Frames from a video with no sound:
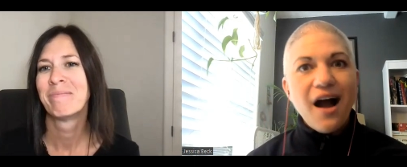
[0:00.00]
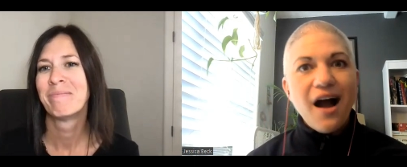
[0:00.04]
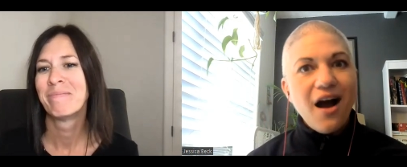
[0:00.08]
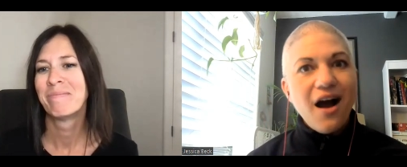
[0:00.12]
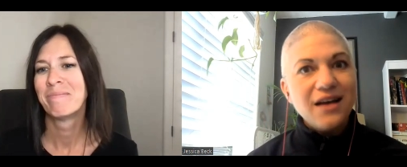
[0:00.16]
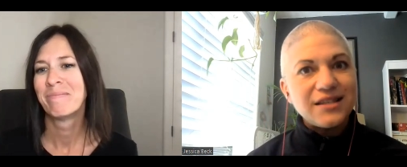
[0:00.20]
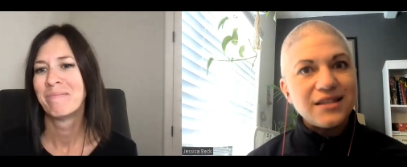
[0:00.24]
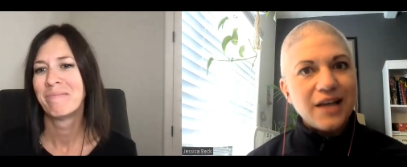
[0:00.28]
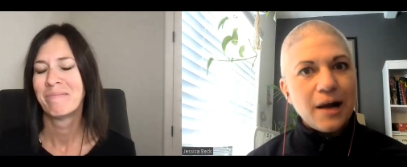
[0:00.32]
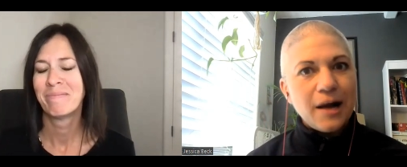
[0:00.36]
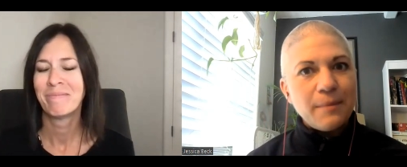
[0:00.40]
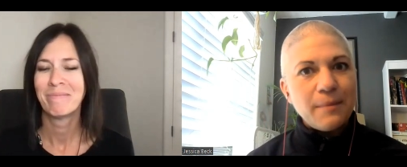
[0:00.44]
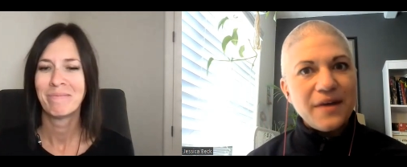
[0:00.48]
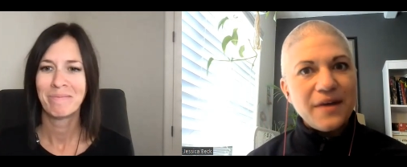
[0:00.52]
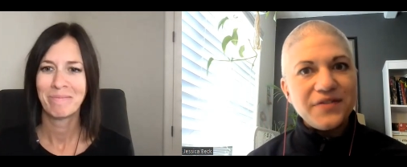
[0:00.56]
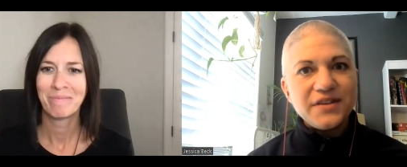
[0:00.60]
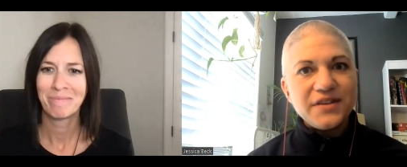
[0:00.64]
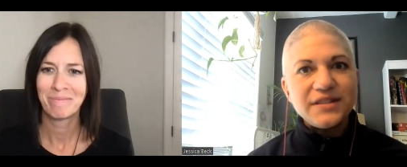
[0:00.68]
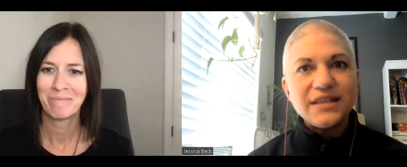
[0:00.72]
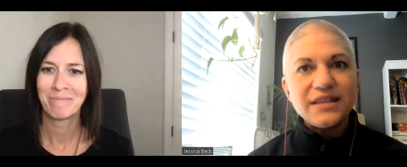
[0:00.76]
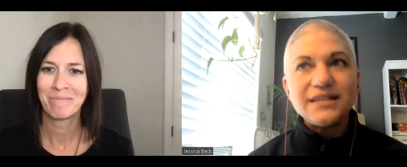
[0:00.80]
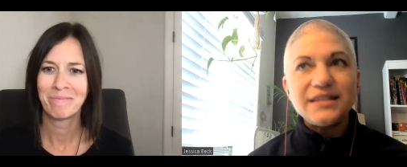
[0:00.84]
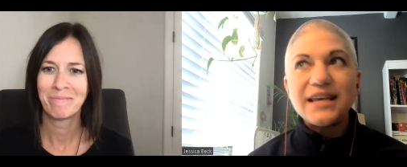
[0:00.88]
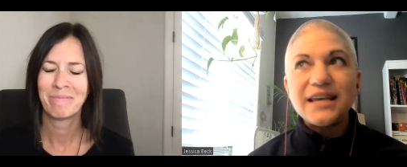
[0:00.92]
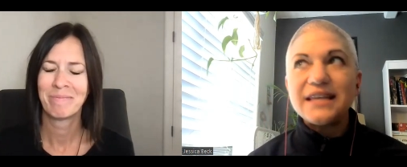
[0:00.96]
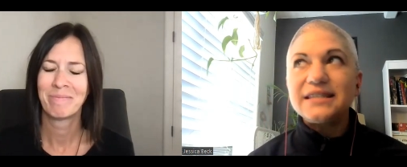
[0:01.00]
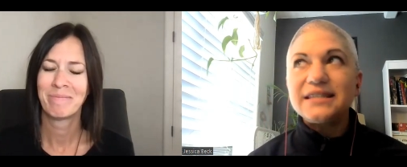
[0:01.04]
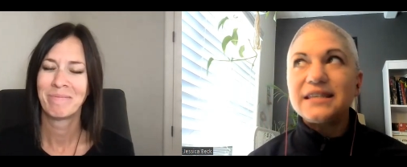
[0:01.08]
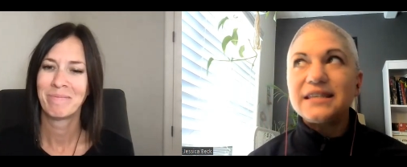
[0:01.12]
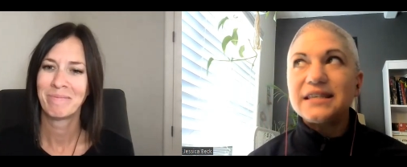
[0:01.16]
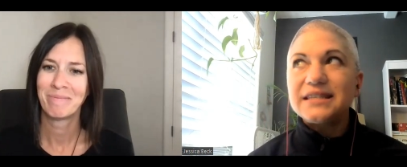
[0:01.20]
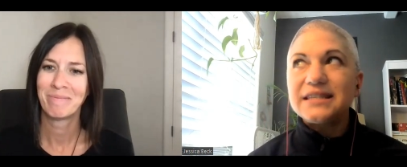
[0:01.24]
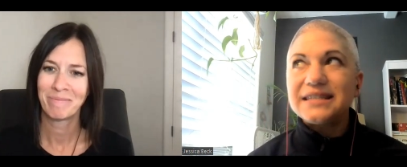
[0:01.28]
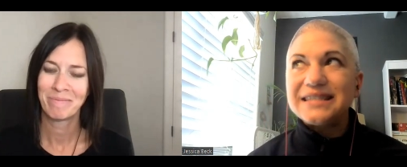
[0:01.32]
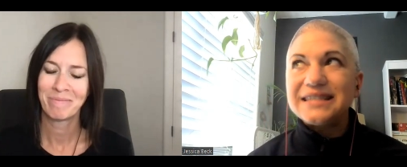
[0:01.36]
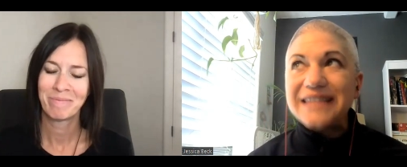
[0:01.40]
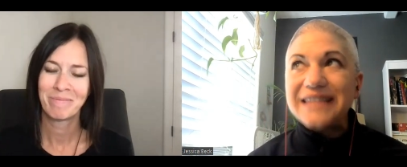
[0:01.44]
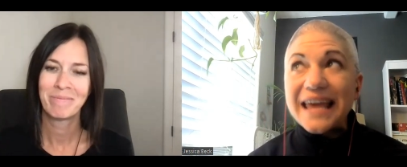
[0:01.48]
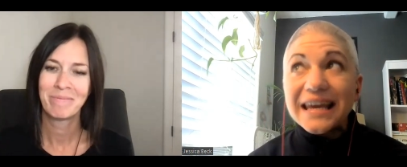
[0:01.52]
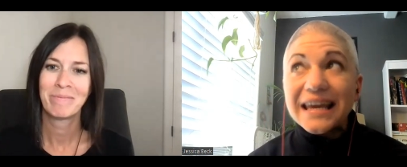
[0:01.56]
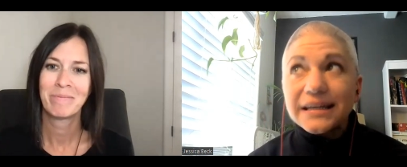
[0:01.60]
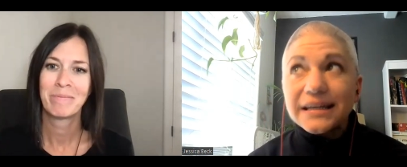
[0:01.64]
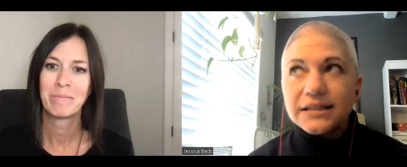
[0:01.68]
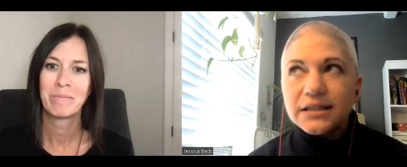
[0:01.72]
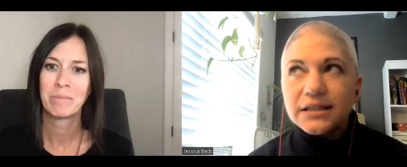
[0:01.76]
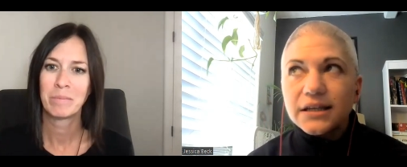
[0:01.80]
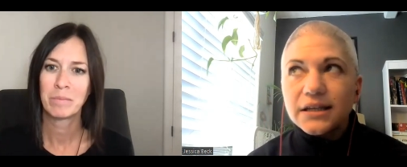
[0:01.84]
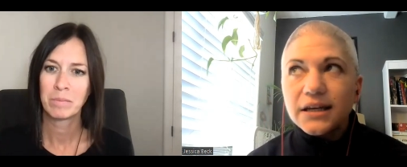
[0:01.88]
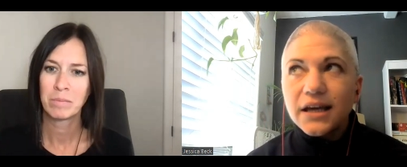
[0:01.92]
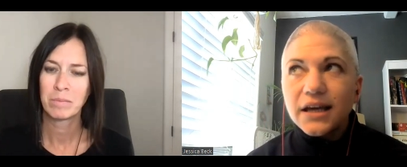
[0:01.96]
Speaker 1: awesome. This is a
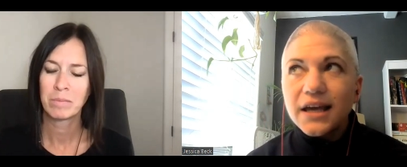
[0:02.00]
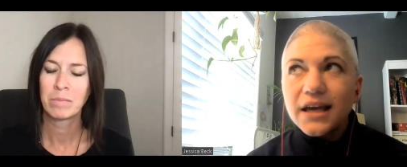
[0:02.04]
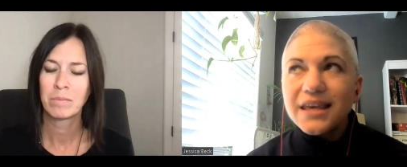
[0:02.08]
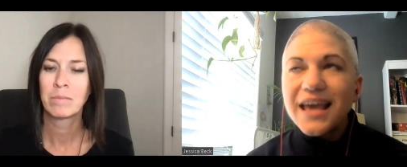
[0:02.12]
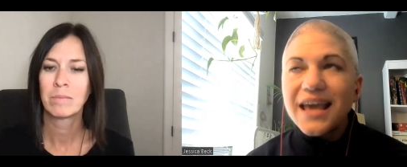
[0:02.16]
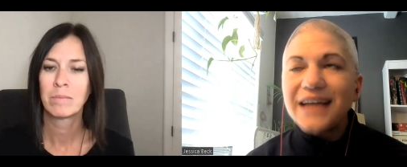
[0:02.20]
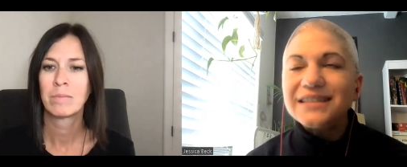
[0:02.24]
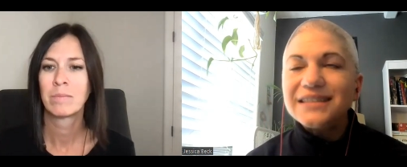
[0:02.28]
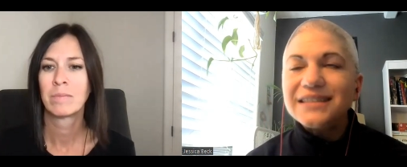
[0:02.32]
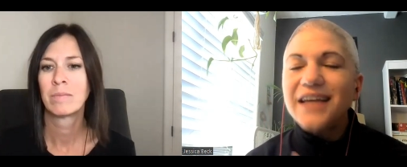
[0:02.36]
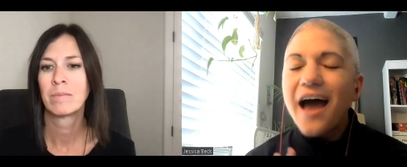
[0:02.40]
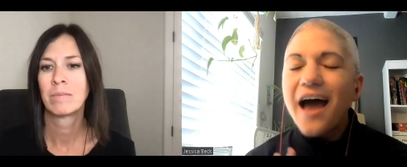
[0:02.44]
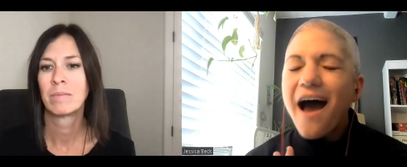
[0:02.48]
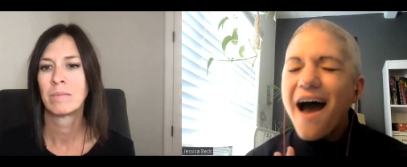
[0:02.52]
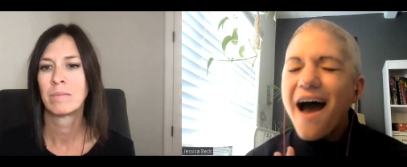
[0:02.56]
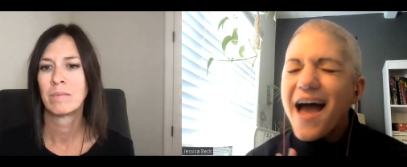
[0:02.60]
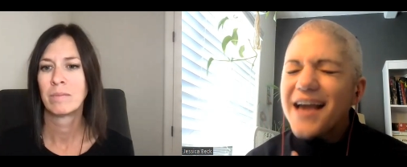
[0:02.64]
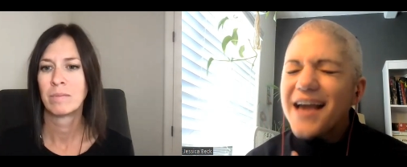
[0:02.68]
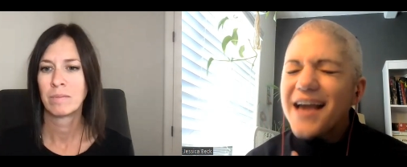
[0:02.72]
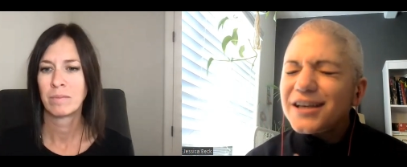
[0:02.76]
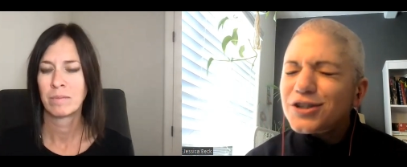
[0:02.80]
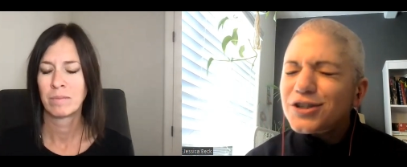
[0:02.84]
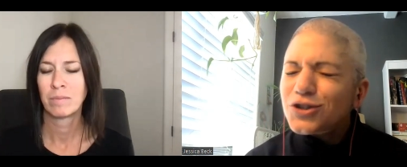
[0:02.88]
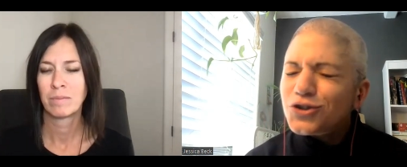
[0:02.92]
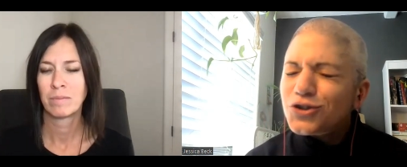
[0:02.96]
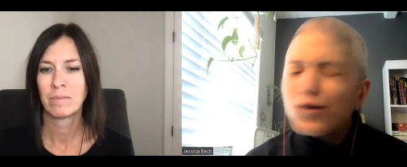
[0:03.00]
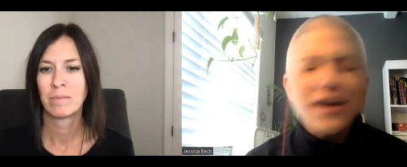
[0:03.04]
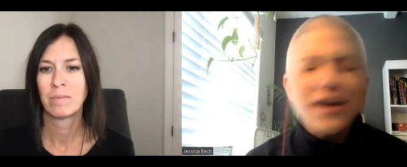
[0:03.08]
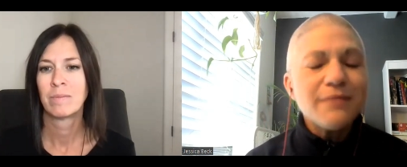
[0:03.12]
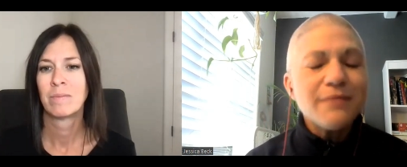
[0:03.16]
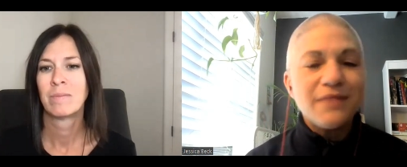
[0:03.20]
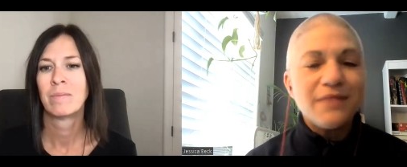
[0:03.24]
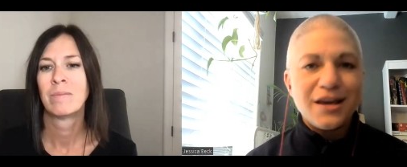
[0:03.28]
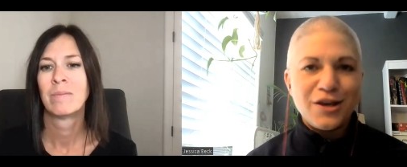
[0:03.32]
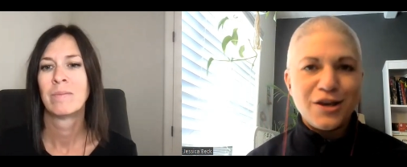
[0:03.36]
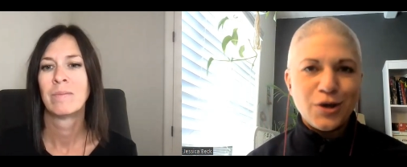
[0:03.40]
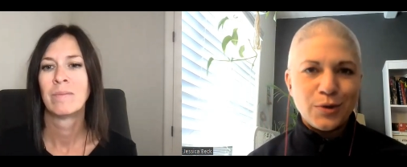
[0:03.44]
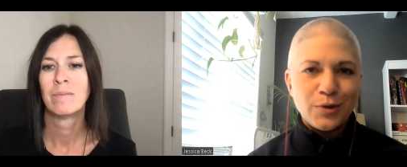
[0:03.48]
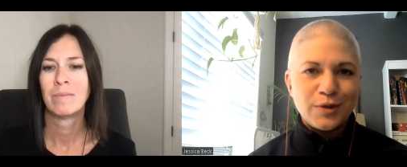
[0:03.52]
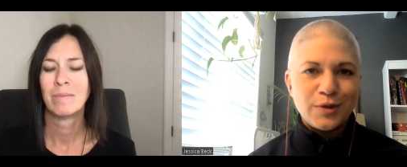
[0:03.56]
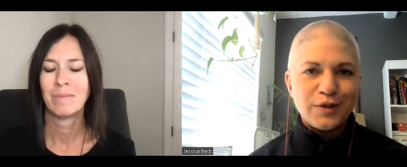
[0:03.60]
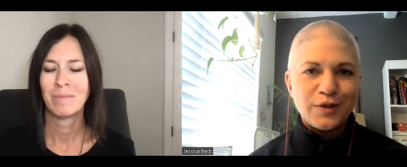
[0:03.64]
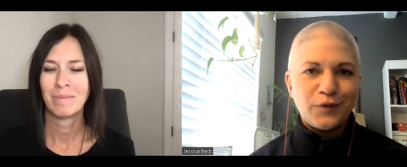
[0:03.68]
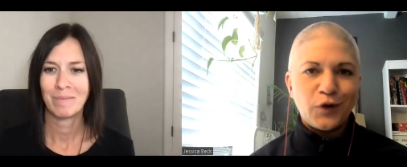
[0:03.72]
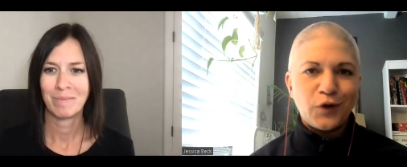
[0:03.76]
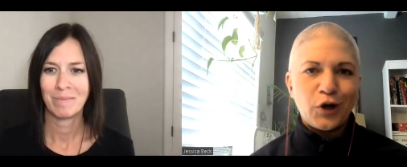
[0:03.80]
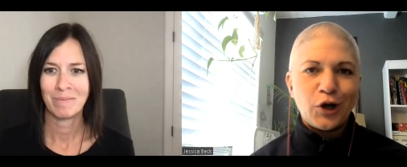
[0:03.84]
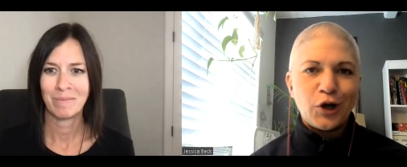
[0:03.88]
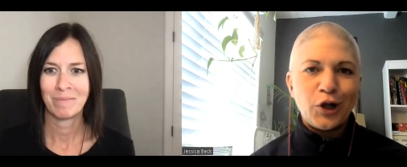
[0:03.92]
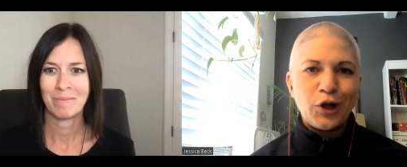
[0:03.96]
succinct yet extremely
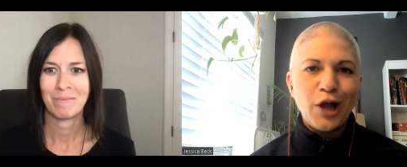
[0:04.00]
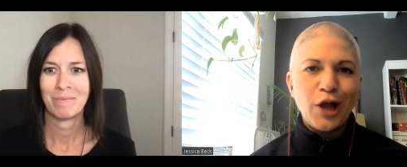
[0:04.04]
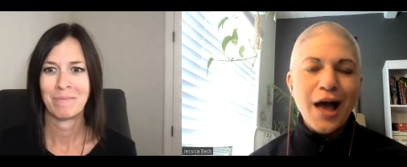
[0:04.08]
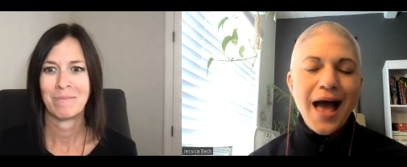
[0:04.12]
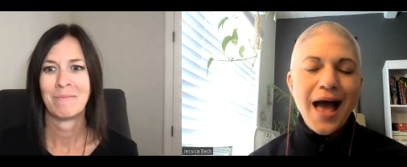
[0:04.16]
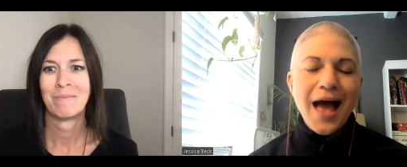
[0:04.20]
useful